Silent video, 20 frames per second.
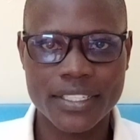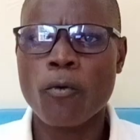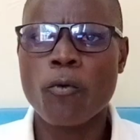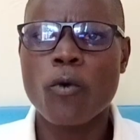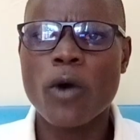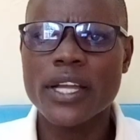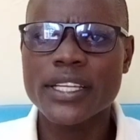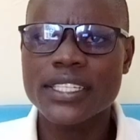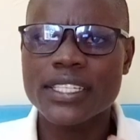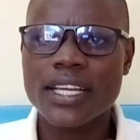
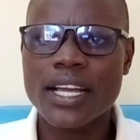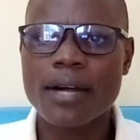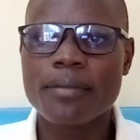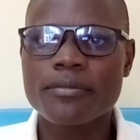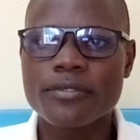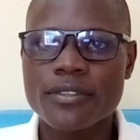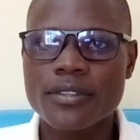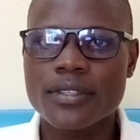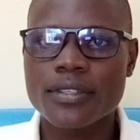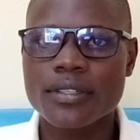What
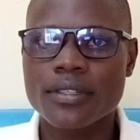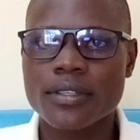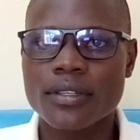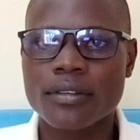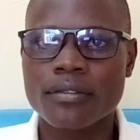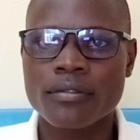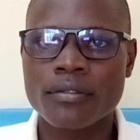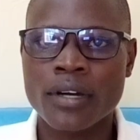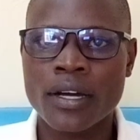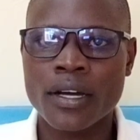comes
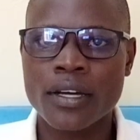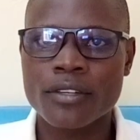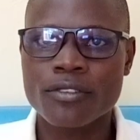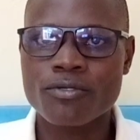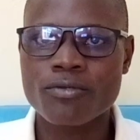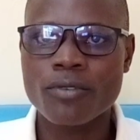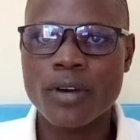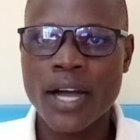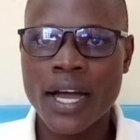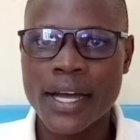
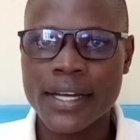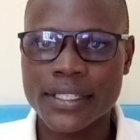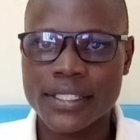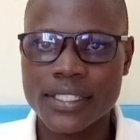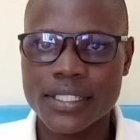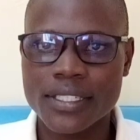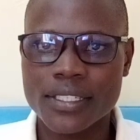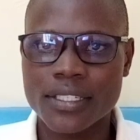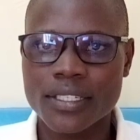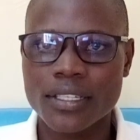to
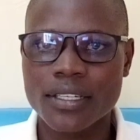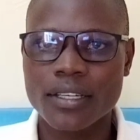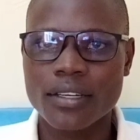us,